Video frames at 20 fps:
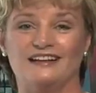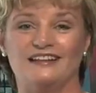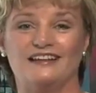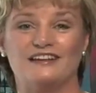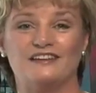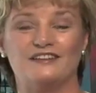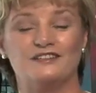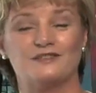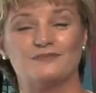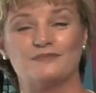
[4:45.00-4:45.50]

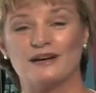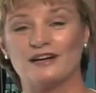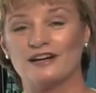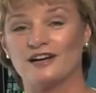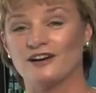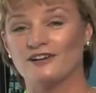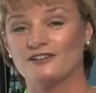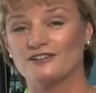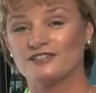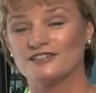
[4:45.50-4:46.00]
They're used by
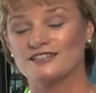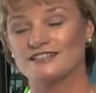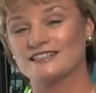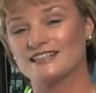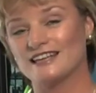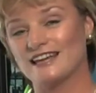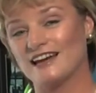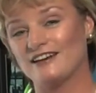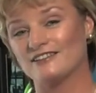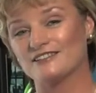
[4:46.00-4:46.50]

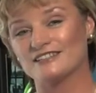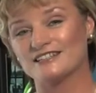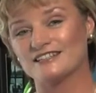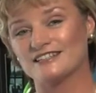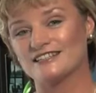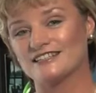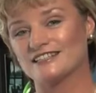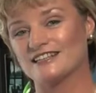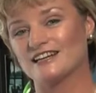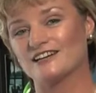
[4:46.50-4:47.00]
coaches,
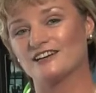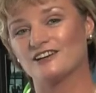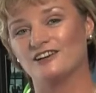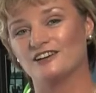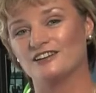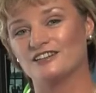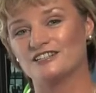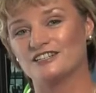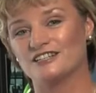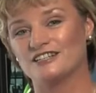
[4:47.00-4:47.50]
counsellors,
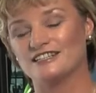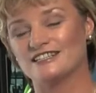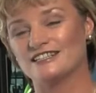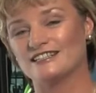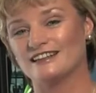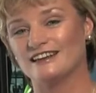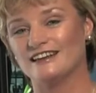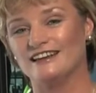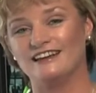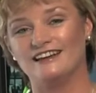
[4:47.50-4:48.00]

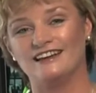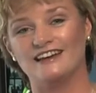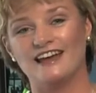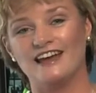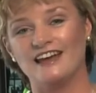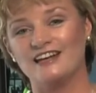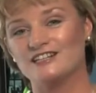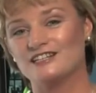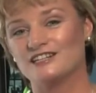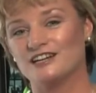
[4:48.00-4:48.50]
psychologists, in
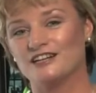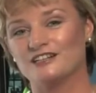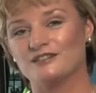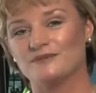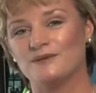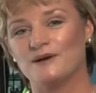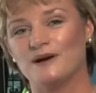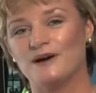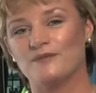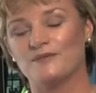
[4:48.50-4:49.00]
HR
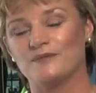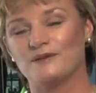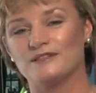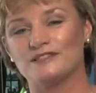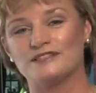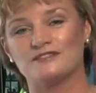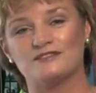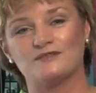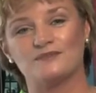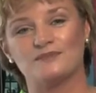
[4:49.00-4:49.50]

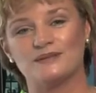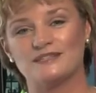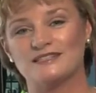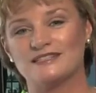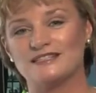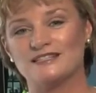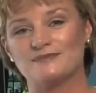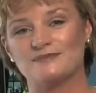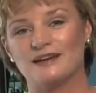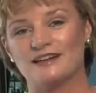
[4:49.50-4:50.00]
departments, through
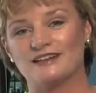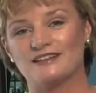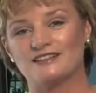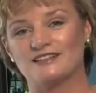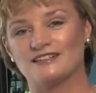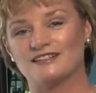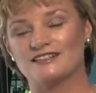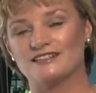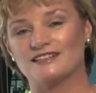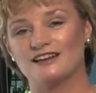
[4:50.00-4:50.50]
business
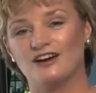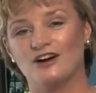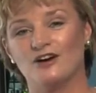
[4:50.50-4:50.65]
managers.